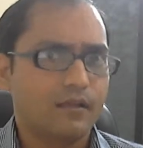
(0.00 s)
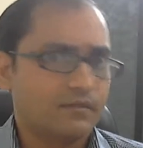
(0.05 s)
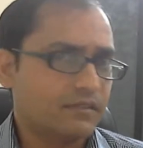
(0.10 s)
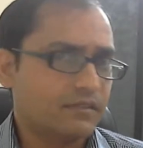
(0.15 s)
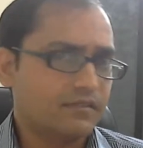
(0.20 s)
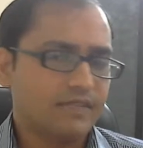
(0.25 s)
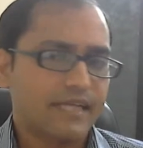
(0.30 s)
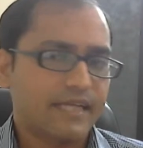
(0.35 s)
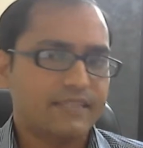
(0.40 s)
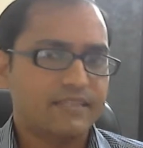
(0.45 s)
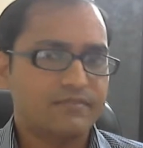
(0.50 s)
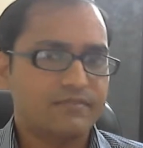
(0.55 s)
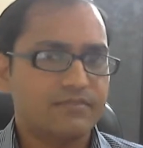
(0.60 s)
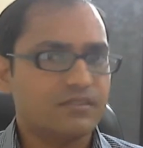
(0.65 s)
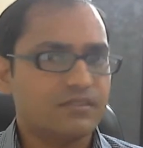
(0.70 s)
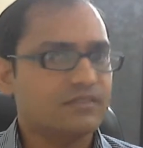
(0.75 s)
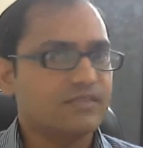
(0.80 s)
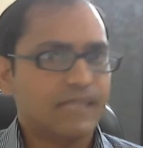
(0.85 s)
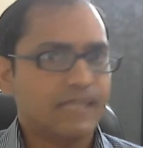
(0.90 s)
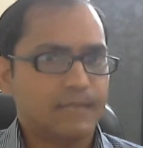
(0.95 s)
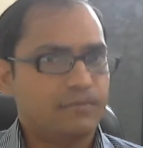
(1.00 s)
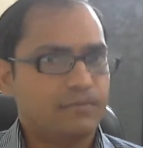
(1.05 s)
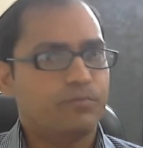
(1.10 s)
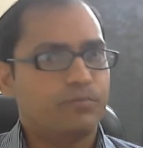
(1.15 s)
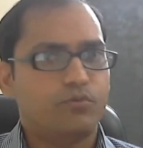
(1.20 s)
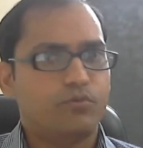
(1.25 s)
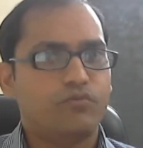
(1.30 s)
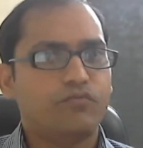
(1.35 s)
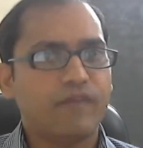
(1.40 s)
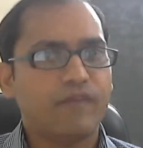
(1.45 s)
These activities can be
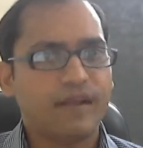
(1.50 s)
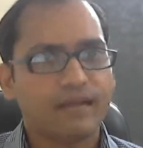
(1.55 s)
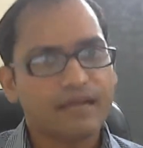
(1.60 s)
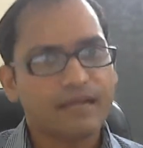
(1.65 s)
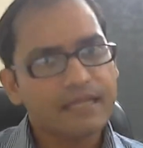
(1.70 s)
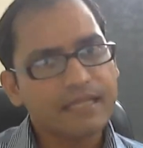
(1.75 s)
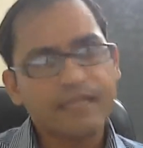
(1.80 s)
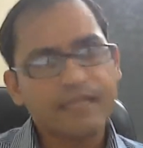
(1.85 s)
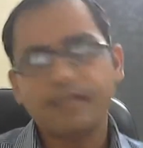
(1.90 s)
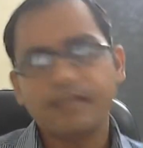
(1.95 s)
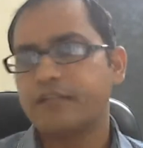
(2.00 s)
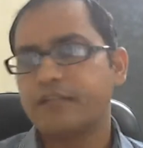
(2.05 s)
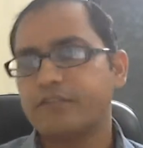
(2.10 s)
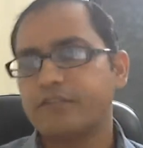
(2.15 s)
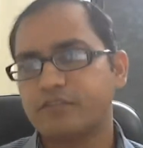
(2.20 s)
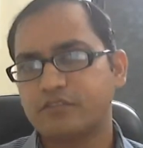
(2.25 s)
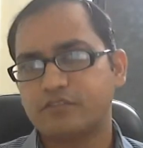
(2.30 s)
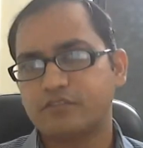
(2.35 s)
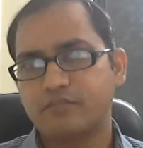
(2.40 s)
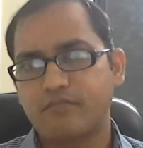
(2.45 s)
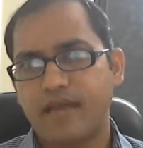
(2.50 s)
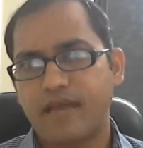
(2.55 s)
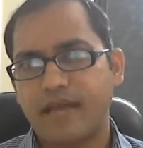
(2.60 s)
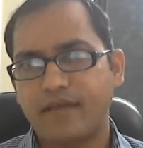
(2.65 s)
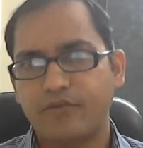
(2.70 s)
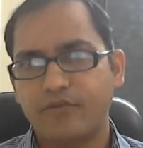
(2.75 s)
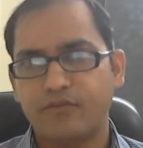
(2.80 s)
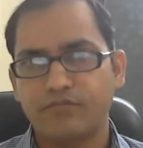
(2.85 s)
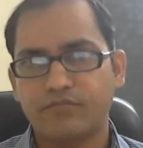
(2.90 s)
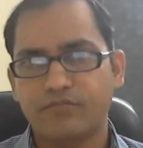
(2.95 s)
perfectly legal, it's just a
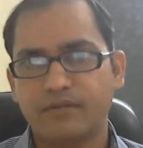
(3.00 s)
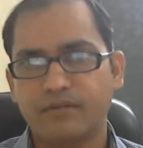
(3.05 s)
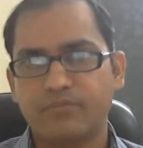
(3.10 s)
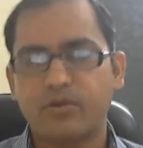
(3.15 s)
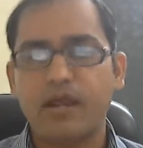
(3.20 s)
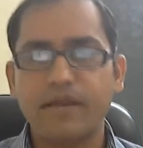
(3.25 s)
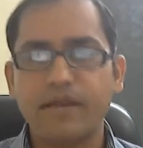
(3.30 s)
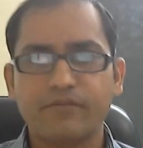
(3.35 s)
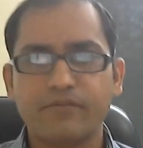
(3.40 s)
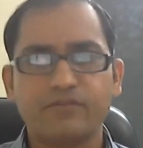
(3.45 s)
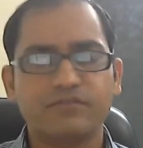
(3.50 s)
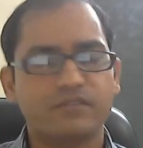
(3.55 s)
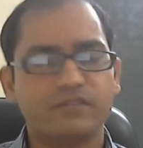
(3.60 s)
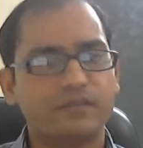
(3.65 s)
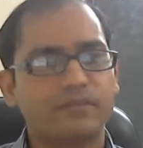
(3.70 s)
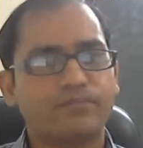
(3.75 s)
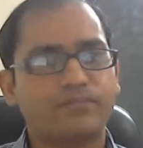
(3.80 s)
matter of my privacy.